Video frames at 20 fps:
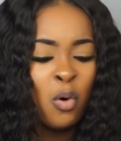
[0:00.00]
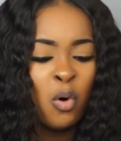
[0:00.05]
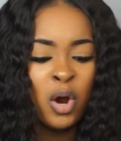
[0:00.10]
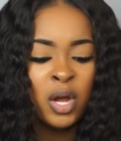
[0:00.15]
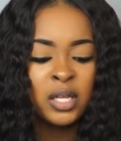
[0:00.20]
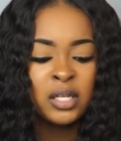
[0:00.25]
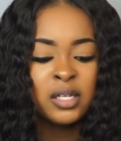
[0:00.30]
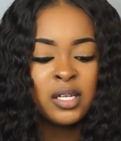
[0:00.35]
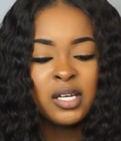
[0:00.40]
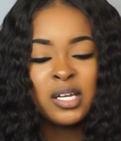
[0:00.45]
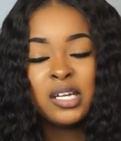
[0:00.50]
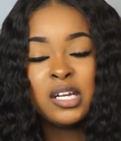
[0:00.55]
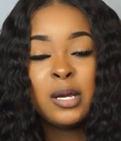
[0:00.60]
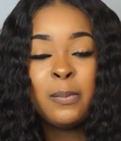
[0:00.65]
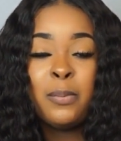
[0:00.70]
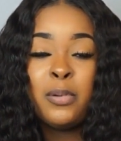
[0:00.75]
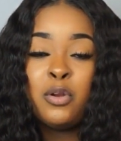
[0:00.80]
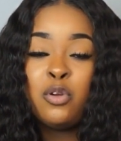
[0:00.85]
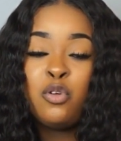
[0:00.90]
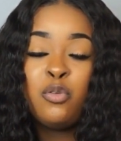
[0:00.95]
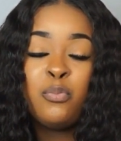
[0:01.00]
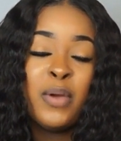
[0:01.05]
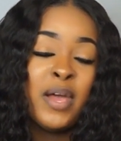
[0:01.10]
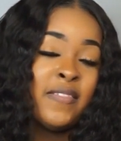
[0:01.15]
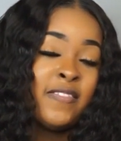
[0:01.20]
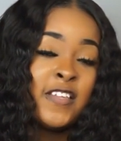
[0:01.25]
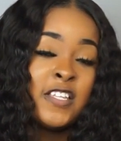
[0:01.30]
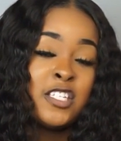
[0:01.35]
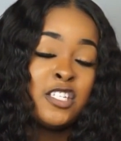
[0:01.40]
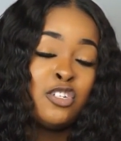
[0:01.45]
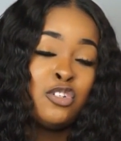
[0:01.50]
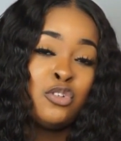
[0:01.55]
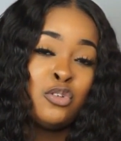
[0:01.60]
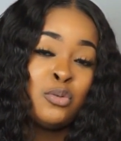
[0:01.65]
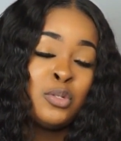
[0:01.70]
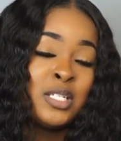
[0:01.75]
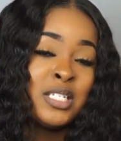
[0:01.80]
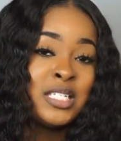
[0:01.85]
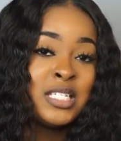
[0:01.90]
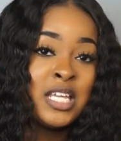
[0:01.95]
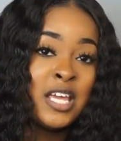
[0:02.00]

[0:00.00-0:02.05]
or looking up a new method to do to